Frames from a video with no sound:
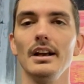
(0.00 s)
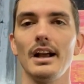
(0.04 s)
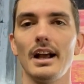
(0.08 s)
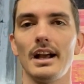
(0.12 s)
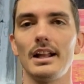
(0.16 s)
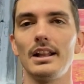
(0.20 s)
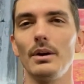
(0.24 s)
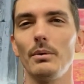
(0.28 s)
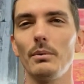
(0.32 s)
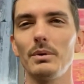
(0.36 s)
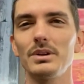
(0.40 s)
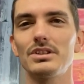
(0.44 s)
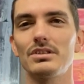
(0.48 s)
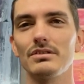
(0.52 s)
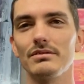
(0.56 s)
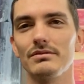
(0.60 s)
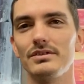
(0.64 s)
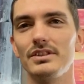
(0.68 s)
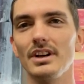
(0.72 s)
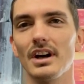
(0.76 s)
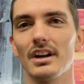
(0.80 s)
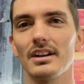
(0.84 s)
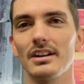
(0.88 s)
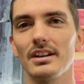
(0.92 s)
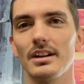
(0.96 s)
And then once you've
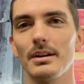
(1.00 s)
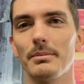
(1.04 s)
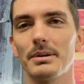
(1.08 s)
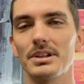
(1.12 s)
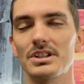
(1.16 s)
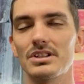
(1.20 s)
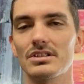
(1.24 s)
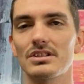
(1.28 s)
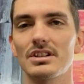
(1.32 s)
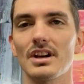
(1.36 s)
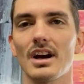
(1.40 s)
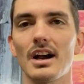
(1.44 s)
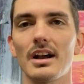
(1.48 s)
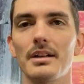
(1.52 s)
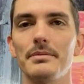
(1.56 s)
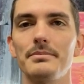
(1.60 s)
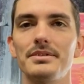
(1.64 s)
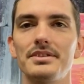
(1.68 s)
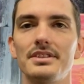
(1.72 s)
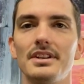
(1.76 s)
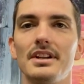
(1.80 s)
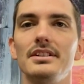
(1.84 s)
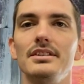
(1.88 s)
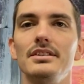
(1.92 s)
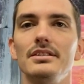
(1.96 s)
done it a bunch of
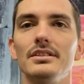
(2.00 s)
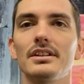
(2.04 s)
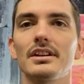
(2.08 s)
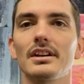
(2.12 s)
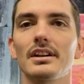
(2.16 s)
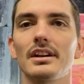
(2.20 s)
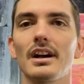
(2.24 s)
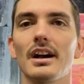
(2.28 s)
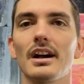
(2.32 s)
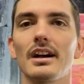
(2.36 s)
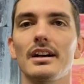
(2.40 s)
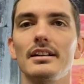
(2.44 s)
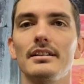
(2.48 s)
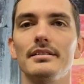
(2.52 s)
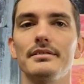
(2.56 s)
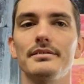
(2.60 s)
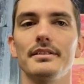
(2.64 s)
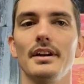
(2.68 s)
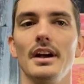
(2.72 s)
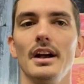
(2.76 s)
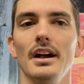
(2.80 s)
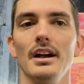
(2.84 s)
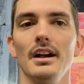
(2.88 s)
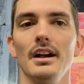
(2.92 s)
times, then you can kind of